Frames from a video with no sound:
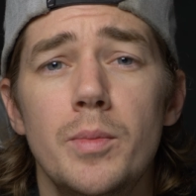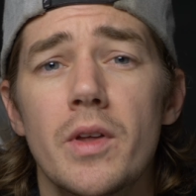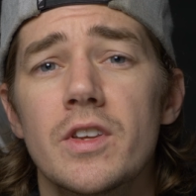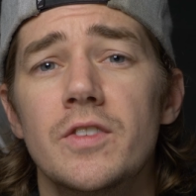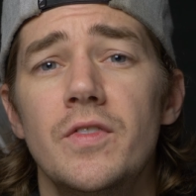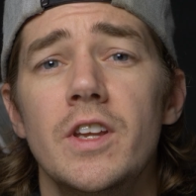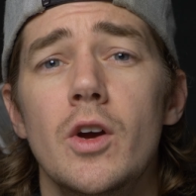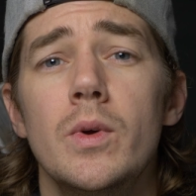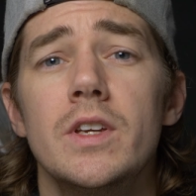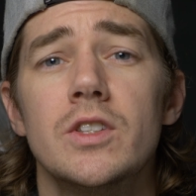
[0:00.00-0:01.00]
but this
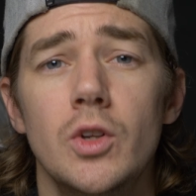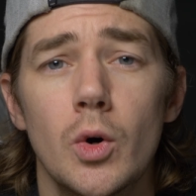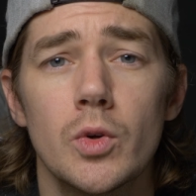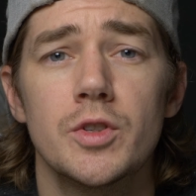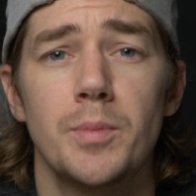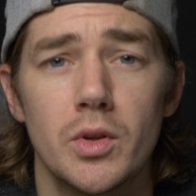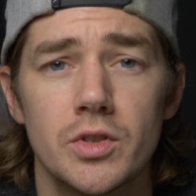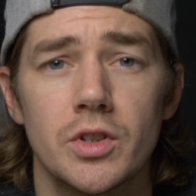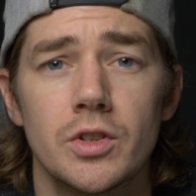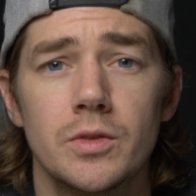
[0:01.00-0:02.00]
video is not
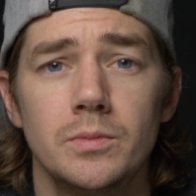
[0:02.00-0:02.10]
sponsored.